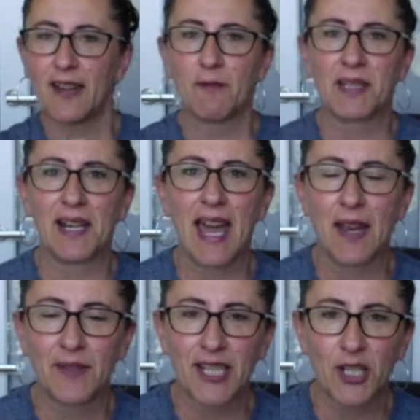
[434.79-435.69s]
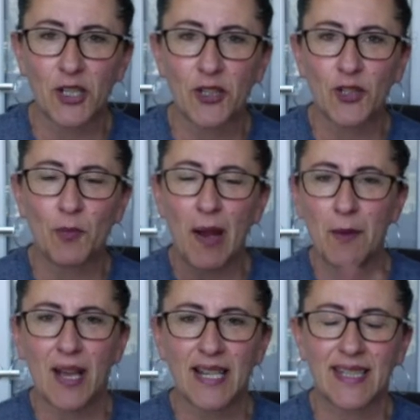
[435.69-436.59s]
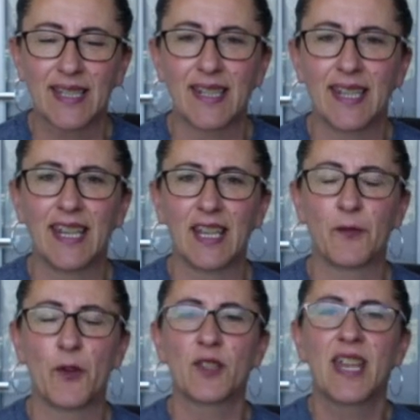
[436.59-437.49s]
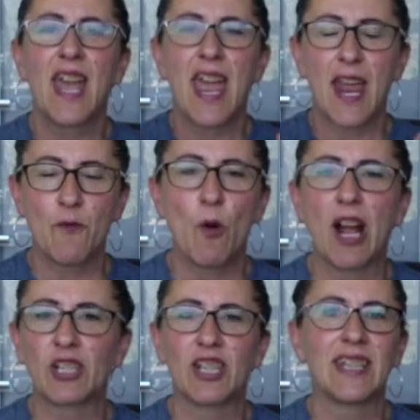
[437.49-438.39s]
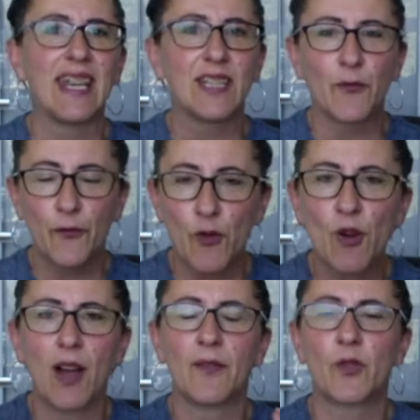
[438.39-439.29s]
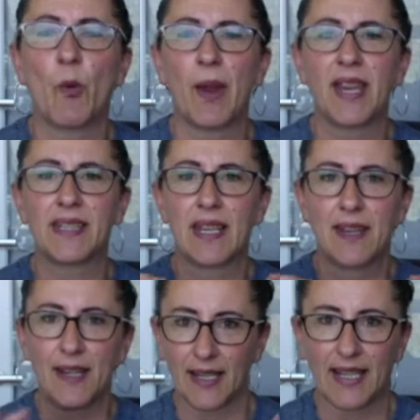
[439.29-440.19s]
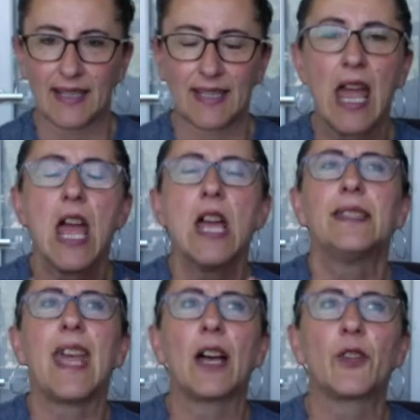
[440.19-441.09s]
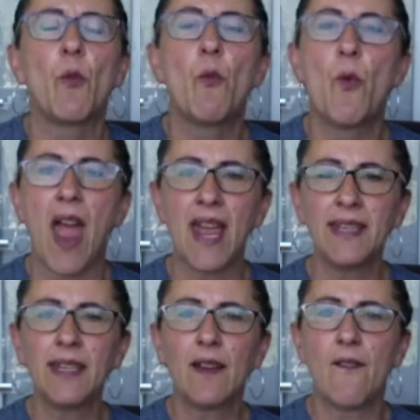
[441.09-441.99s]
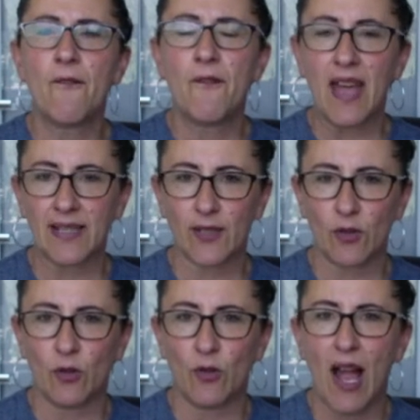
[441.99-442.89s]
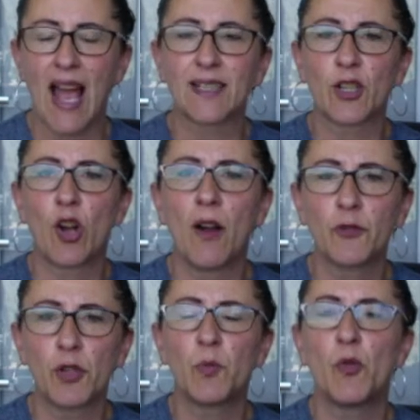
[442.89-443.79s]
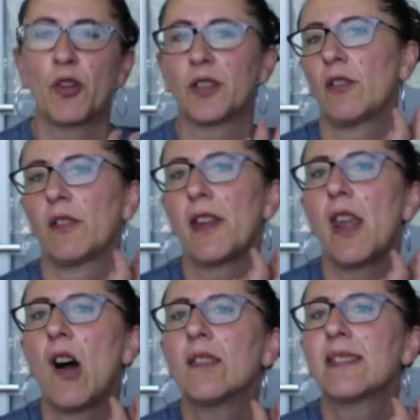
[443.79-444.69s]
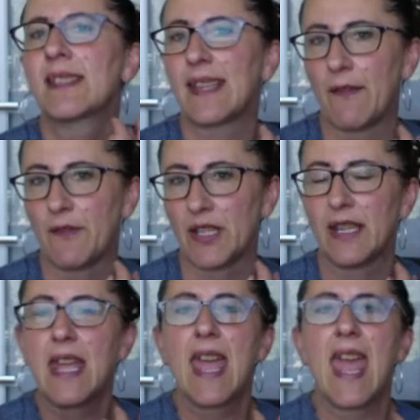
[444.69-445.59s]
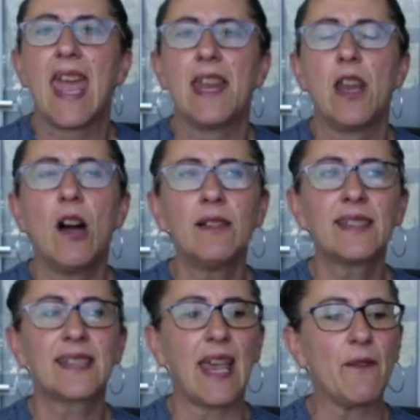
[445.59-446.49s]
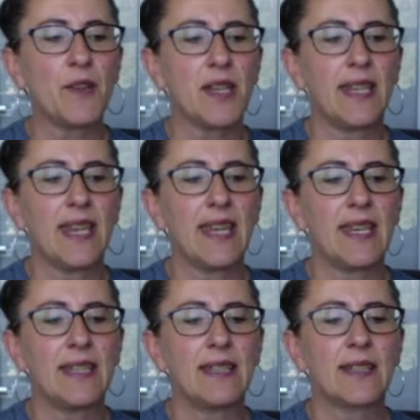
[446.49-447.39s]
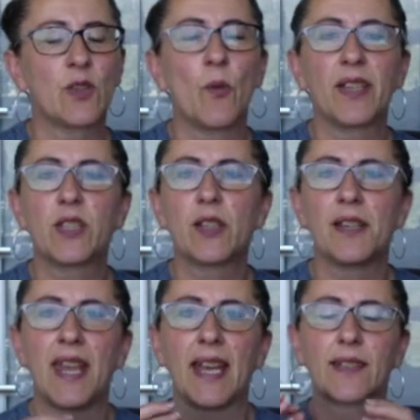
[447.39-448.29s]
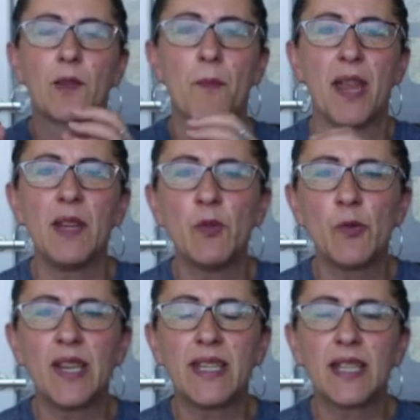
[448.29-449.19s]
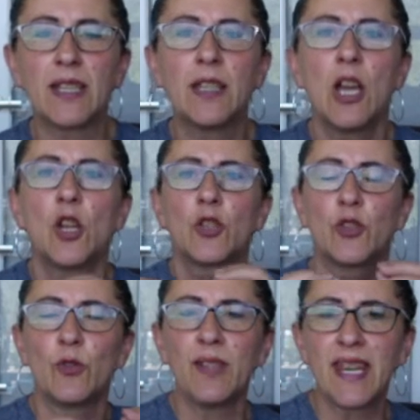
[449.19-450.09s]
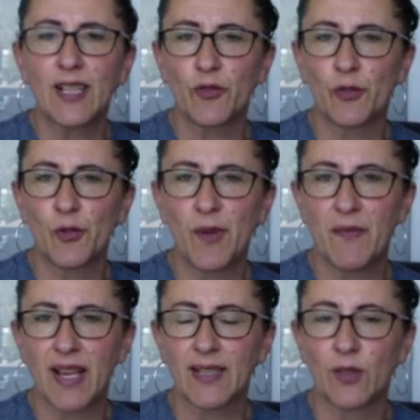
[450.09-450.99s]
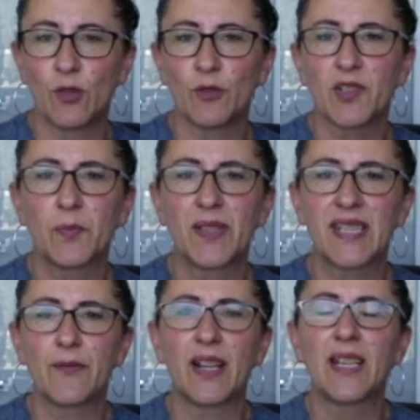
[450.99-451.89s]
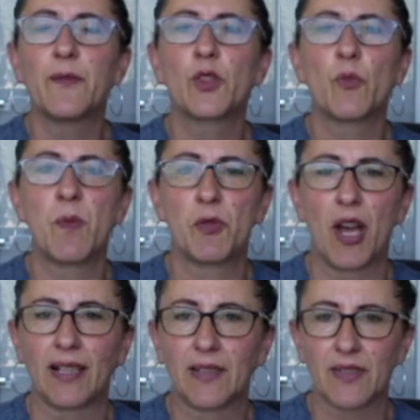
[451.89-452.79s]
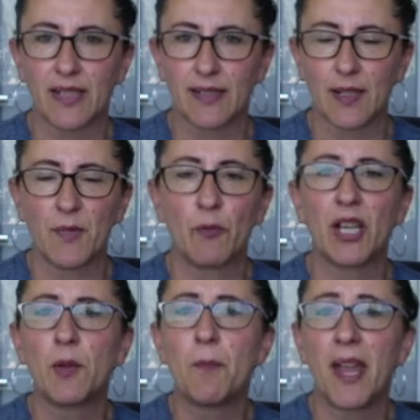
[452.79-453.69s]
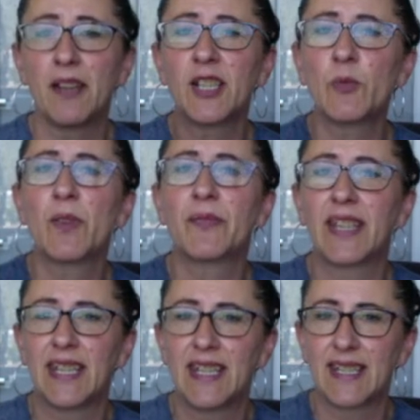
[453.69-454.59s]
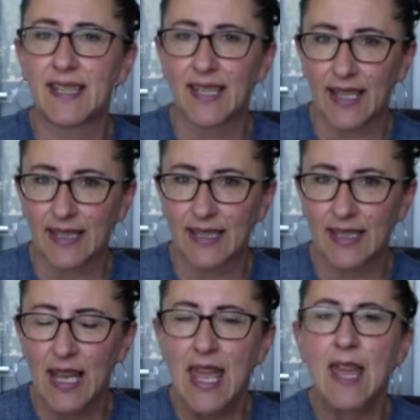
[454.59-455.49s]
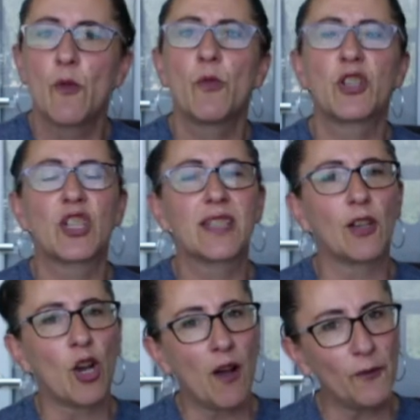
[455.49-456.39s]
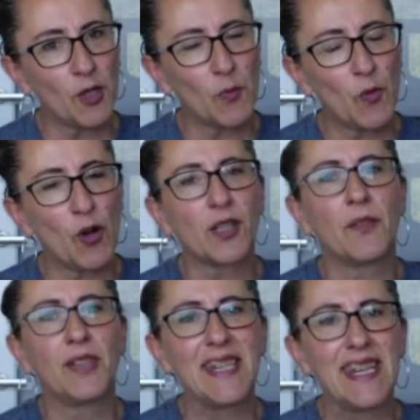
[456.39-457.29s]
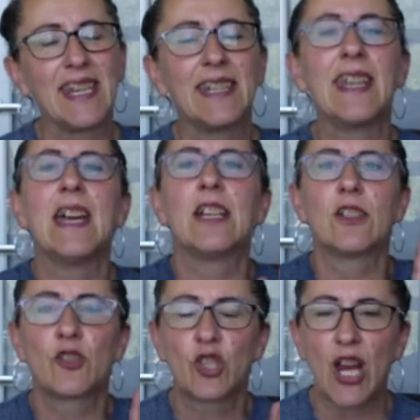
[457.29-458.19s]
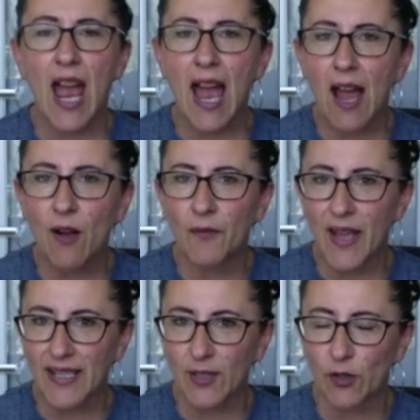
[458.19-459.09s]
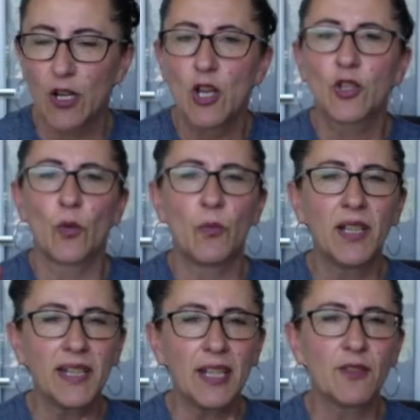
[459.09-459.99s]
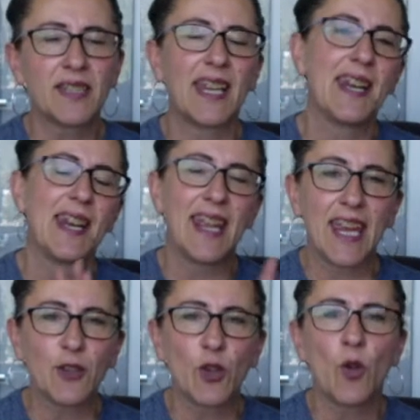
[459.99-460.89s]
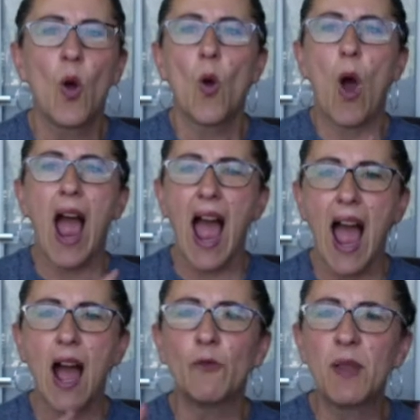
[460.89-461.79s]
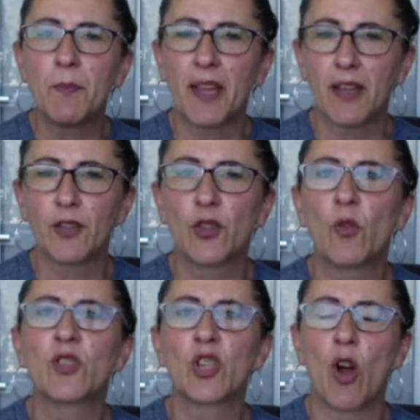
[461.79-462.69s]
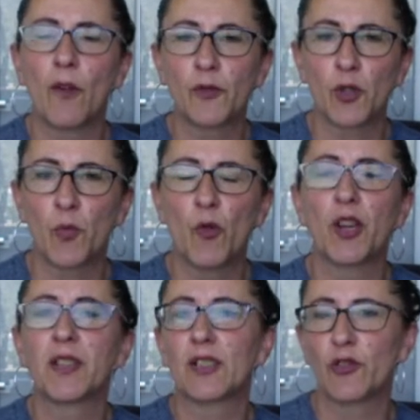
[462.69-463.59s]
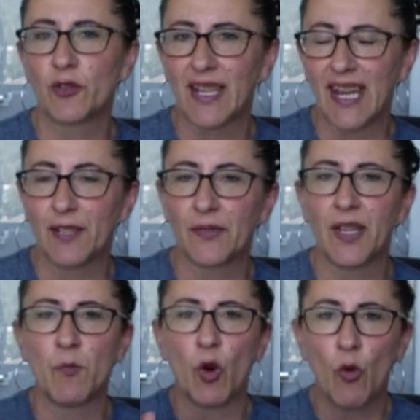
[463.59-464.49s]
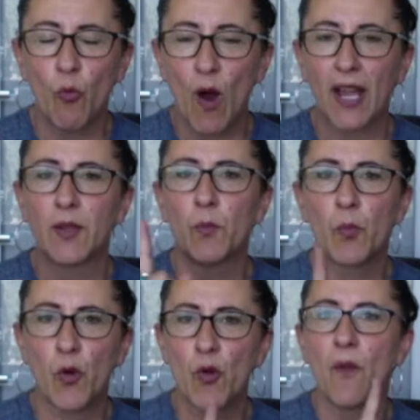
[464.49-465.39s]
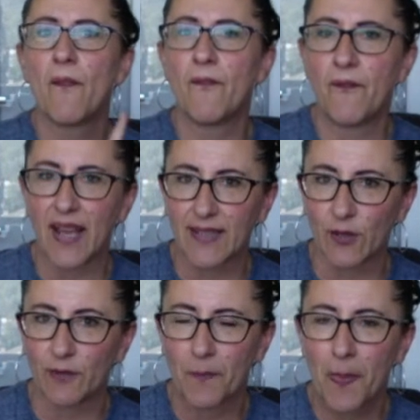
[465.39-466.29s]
It was a live session, so bypass the singing at first and watch it. It's full of great nuggets. Now, the Ren vessel has a confluent point called Long 7. And Long 7 is going to connect the main meridian to the extraordinary vessel, specifically for the reproductive system. And we're going to pair it with Kidney 6, which is the confluent point of the Yin Chow vessel. So we're going to understand later how we pair those confluent points, because there's 8 of them, or 1 per vessel.